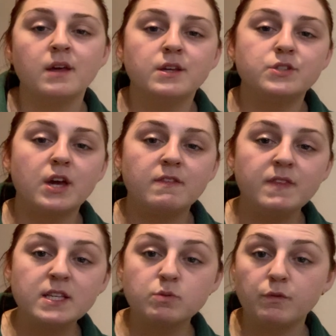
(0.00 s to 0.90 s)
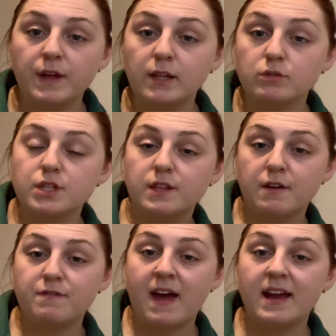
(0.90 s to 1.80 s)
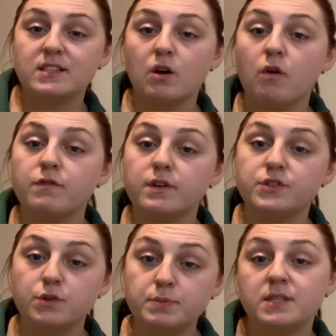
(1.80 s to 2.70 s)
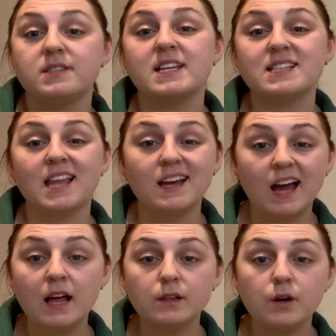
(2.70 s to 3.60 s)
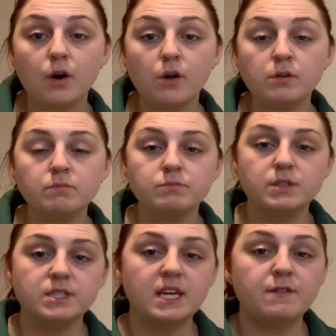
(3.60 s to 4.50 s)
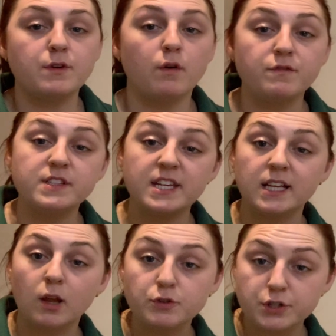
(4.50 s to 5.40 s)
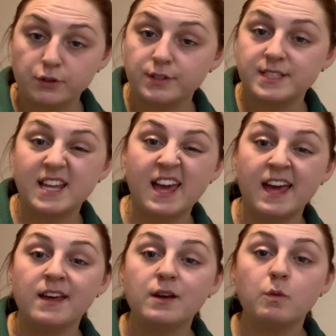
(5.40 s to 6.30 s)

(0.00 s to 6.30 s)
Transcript: So in this one, they looked at the effects of substances like alcohol to see if your physiological state